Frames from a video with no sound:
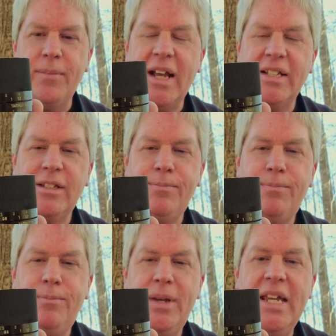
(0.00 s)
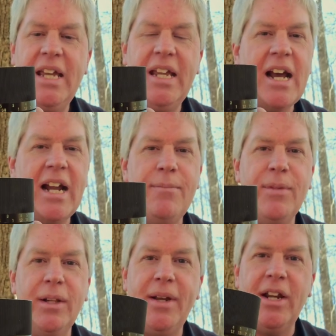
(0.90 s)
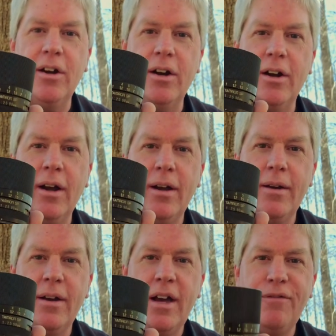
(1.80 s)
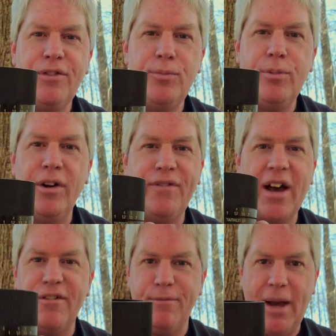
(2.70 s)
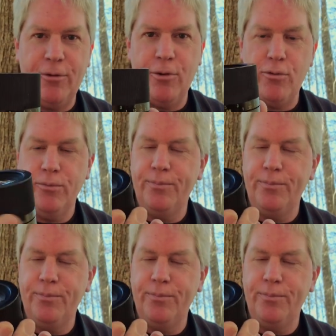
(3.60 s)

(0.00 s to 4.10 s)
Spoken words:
SP 90mm f2.5 macro,